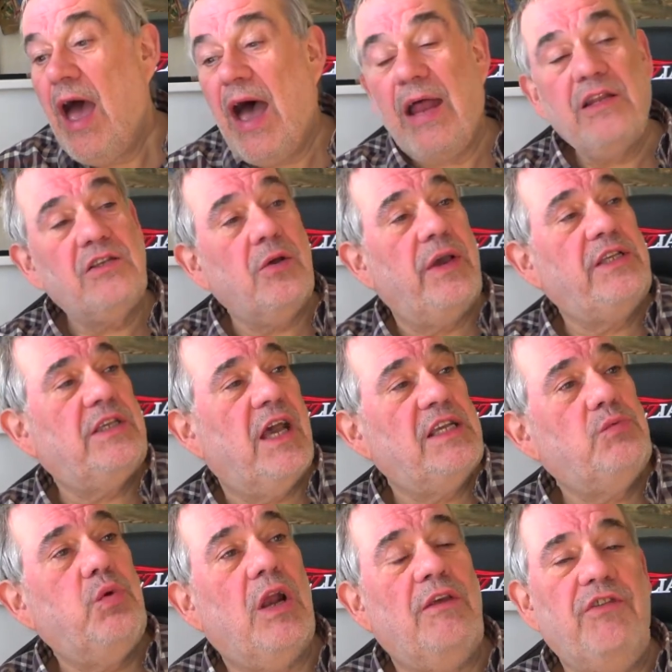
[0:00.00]
And so he
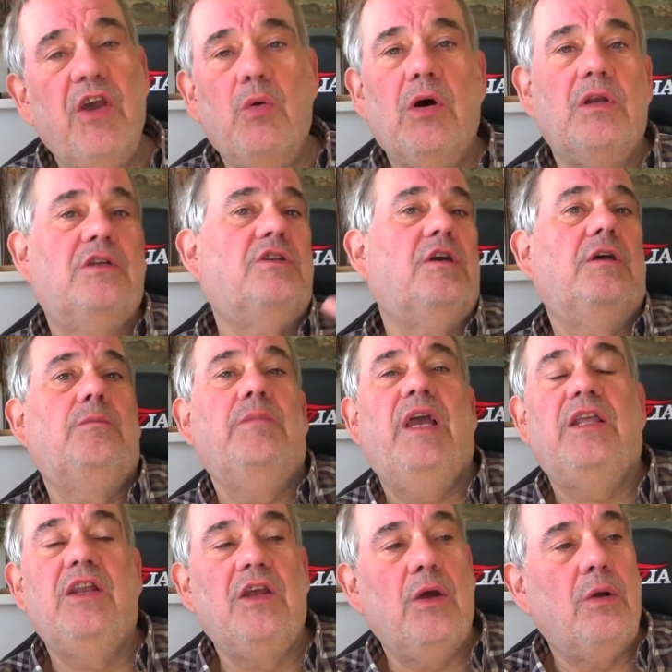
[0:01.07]
says, "Well, if you want to
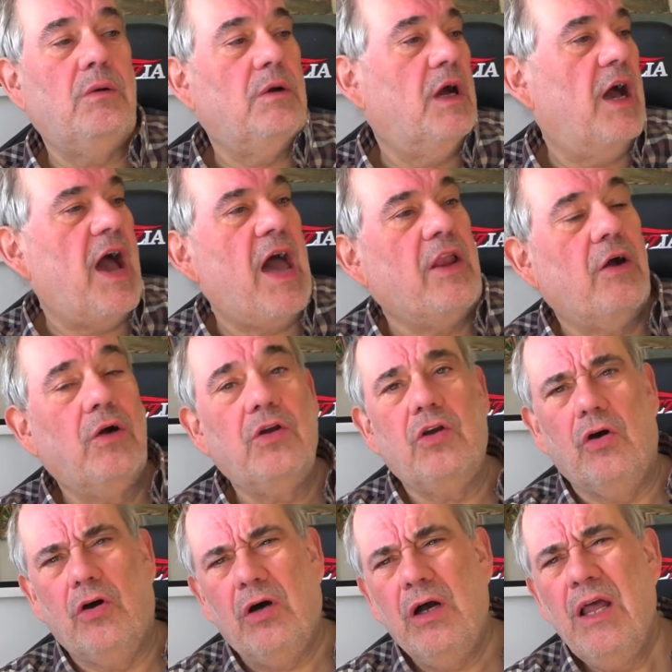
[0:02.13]
me to do an
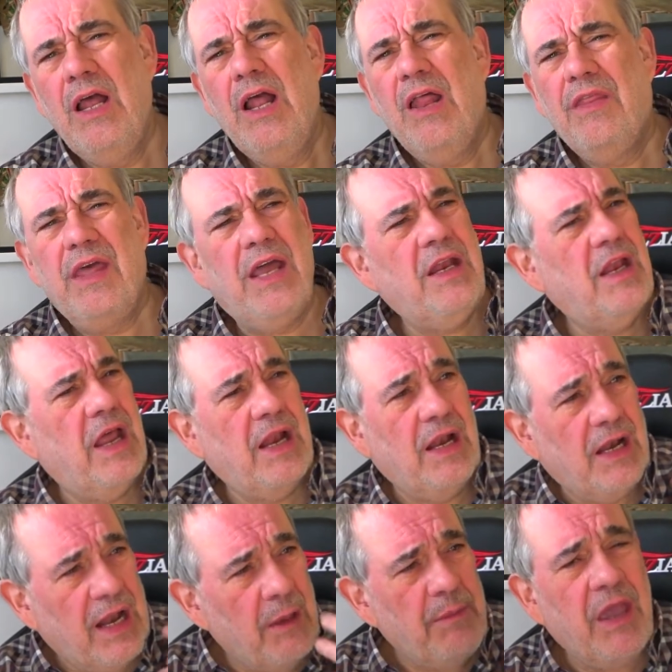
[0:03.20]
encore, then
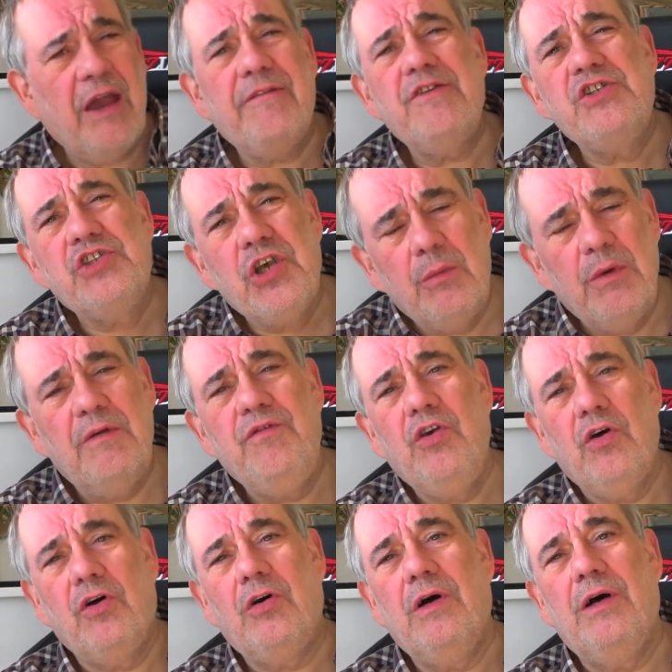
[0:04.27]
let me have some of
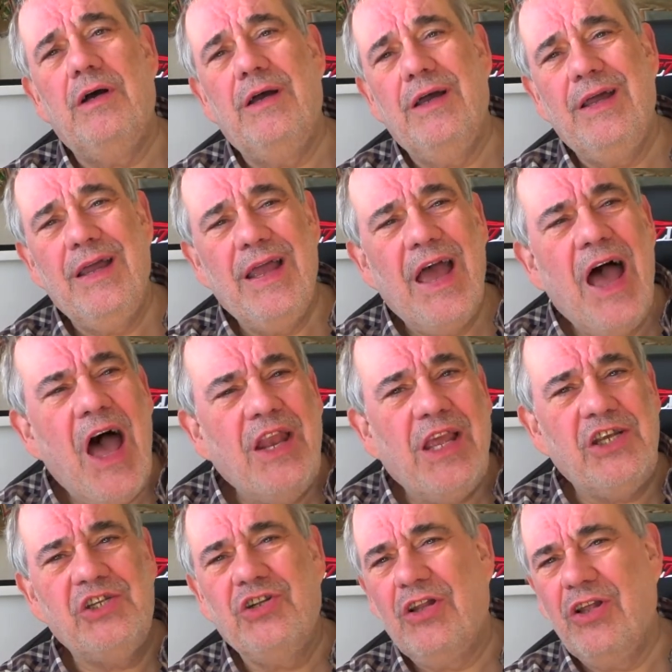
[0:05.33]
your
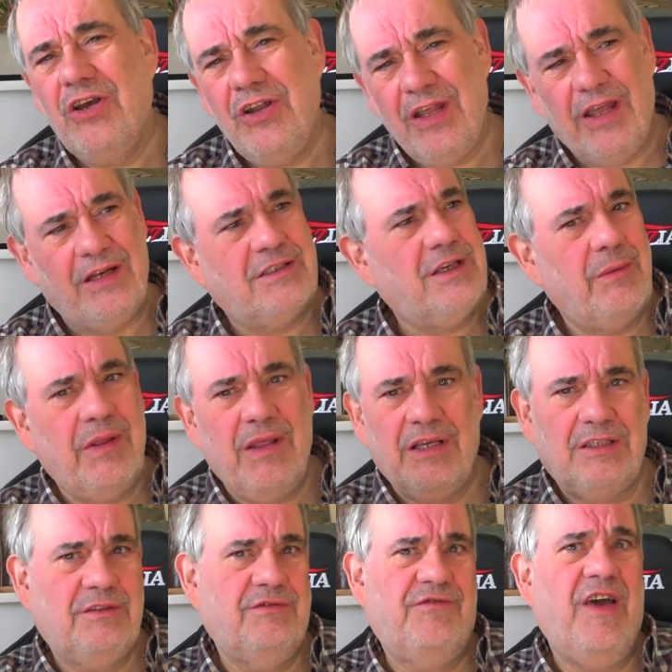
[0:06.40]
additional earnings." I mean,
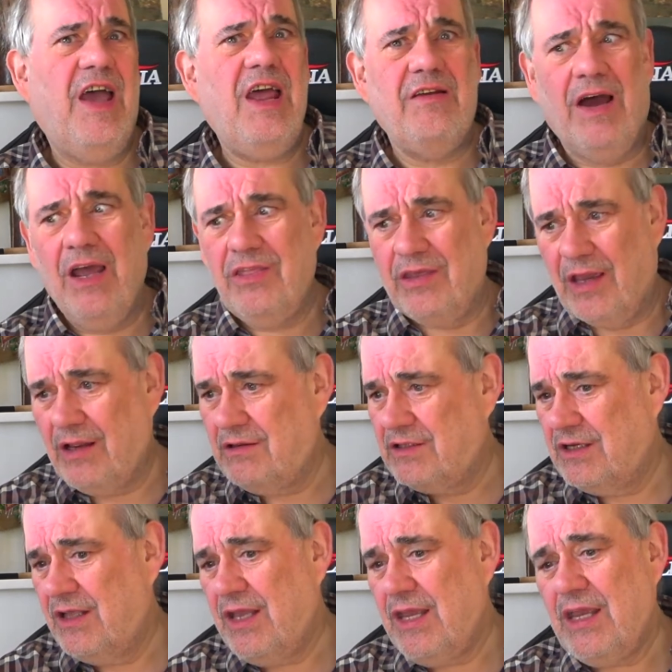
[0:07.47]
that's fair, I think.
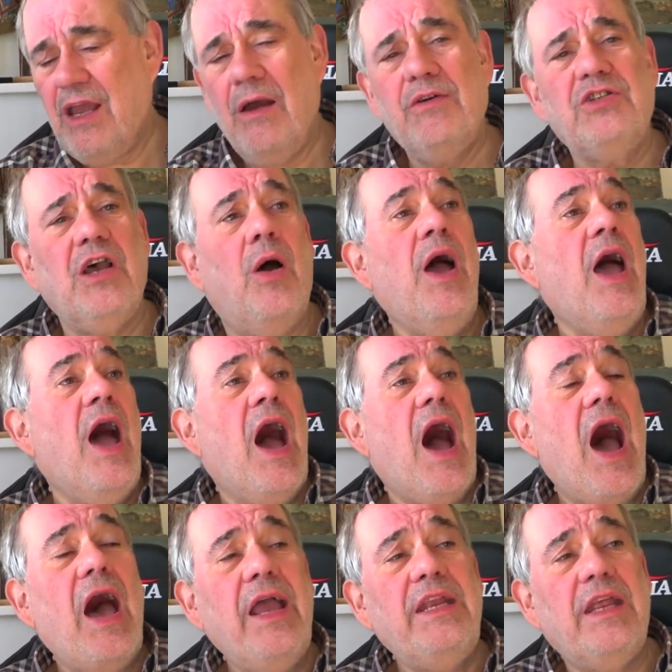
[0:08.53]
So there you go. So
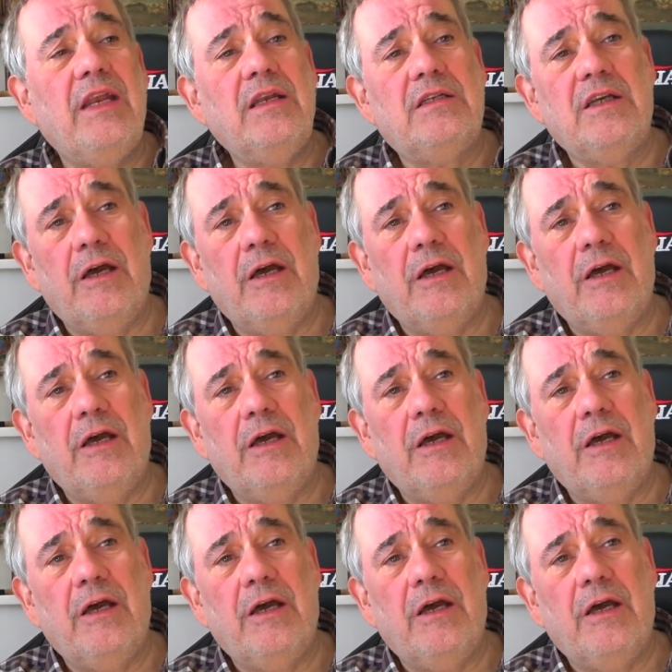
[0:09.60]
I didn't.